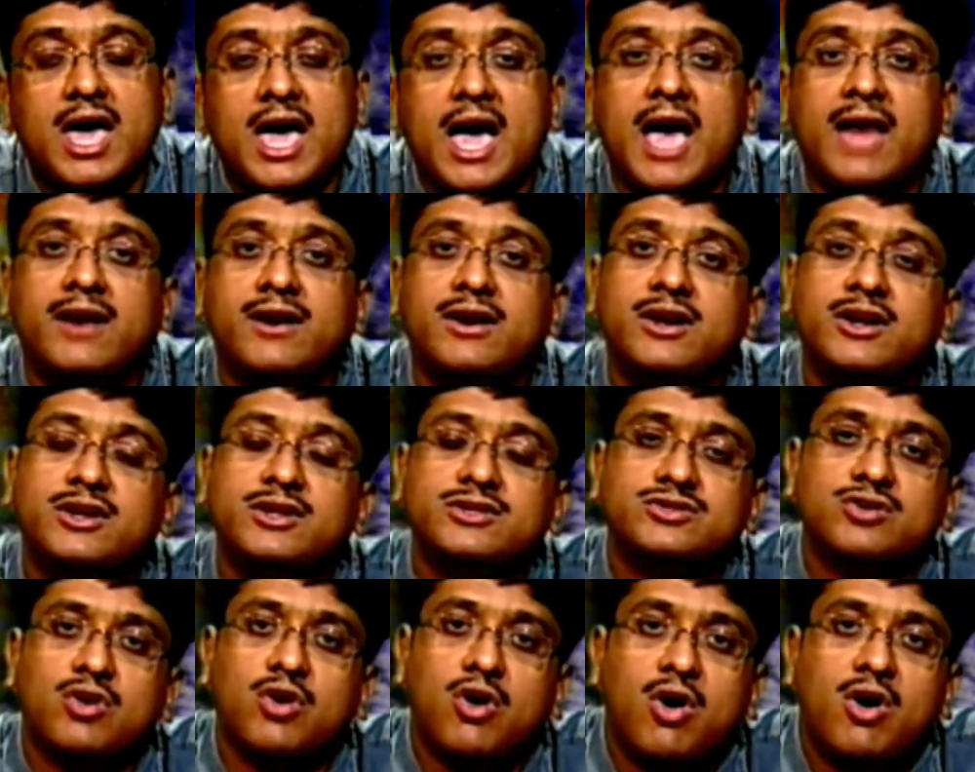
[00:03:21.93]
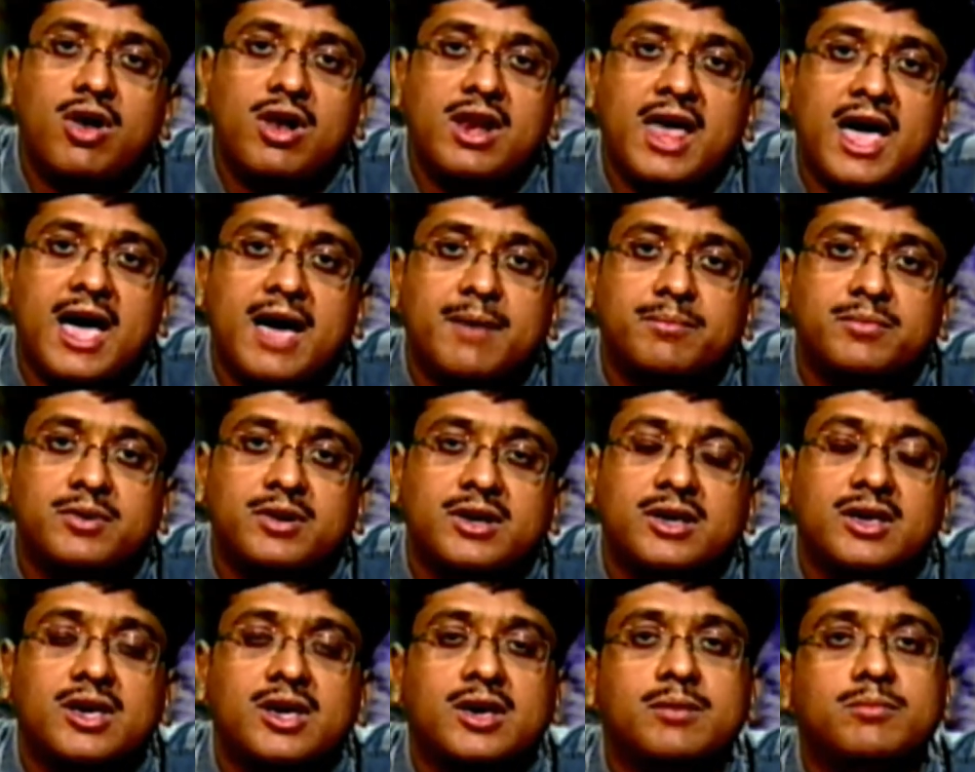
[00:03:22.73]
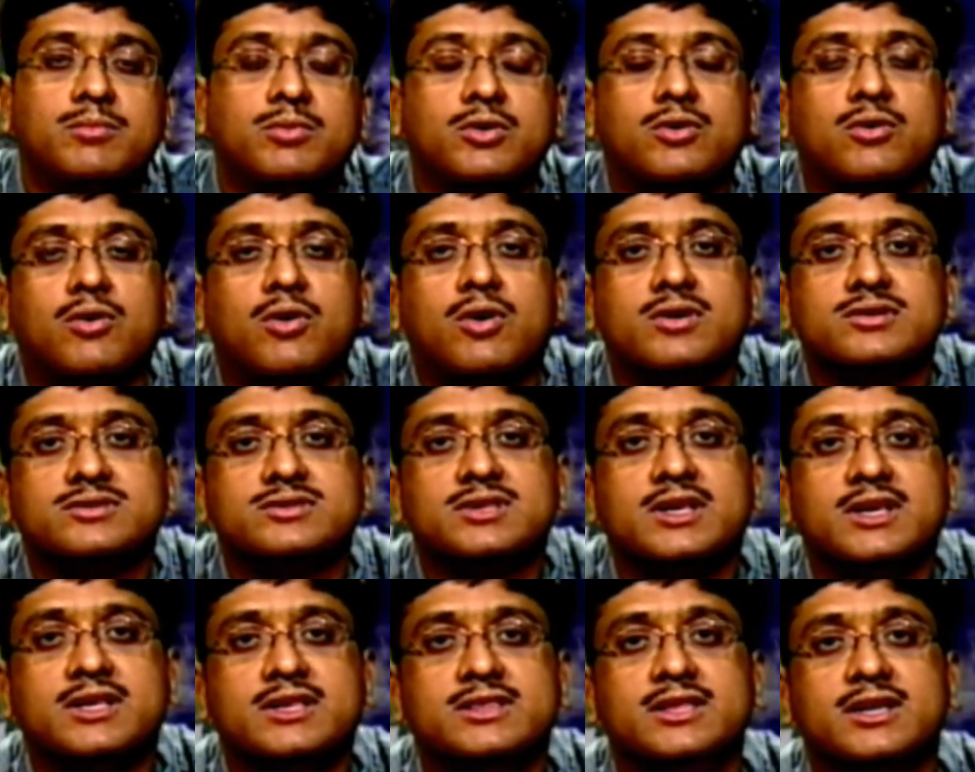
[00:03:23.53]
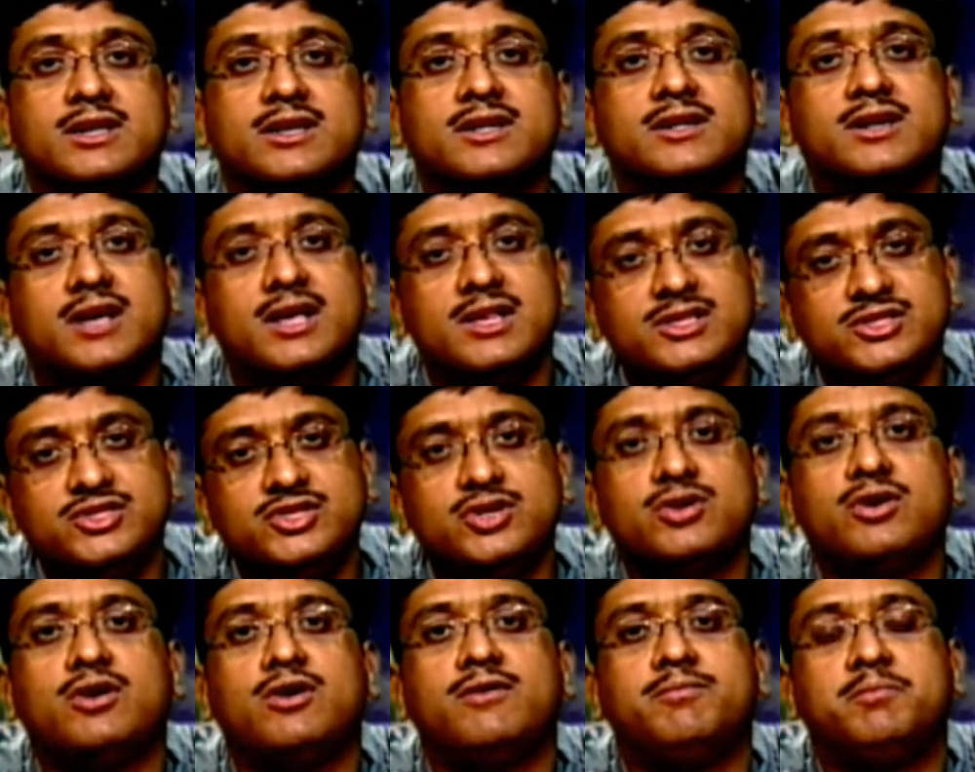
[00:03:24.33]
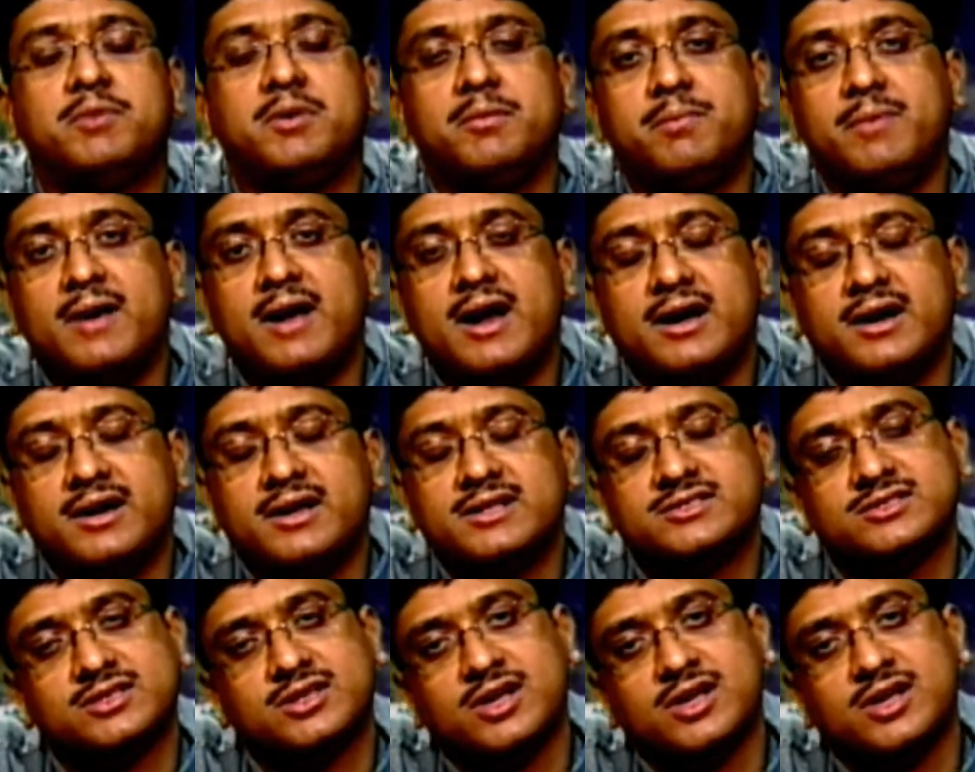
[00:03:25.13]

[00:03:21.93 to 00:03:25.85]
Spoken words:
And it is all happening because the culture of preparedness,